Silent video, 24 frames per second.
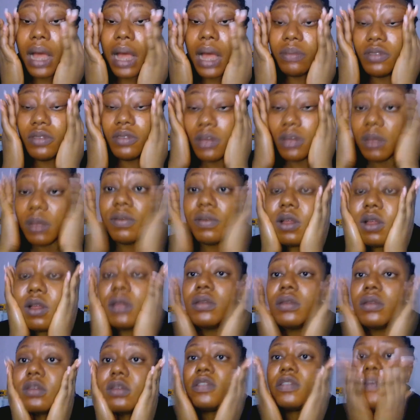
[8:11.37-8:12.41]
absorb all
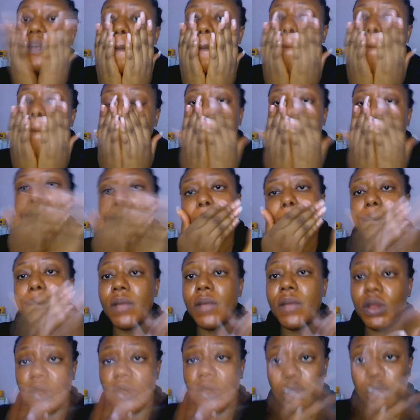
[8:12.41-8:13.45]
these
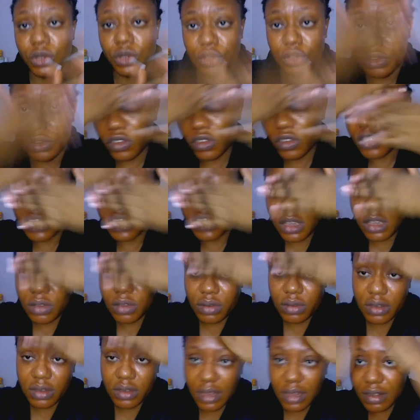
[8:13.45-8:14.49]
juicy
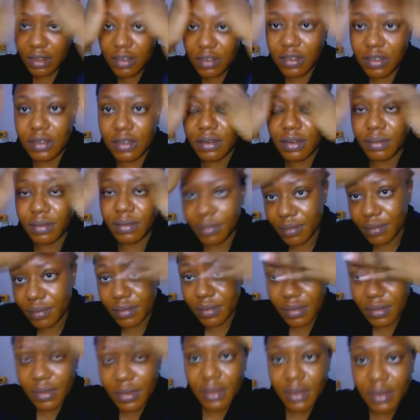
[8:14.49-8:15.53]
ingredients
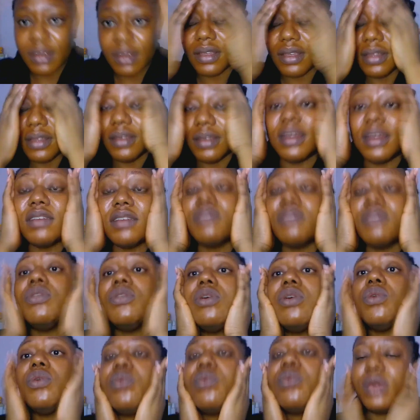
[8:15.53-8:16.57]
there's
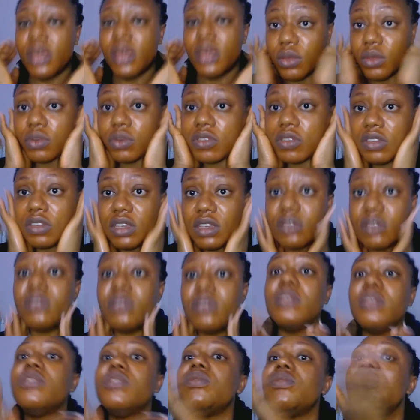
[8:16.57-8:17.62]
no way you stick to
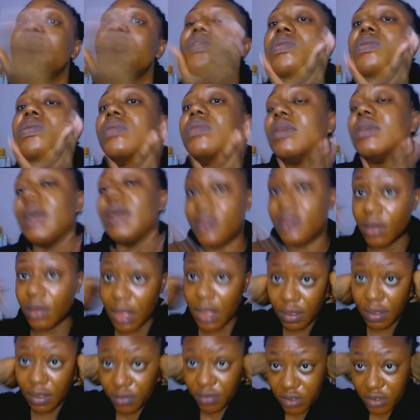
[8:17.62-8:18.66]
this routine and not
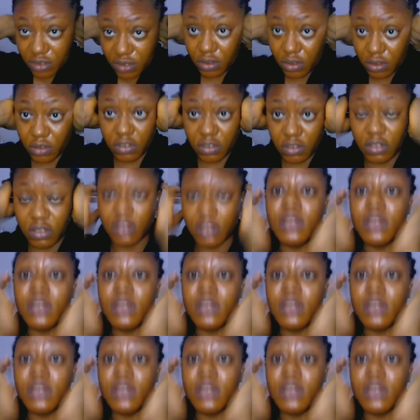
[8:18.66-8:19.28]
have results.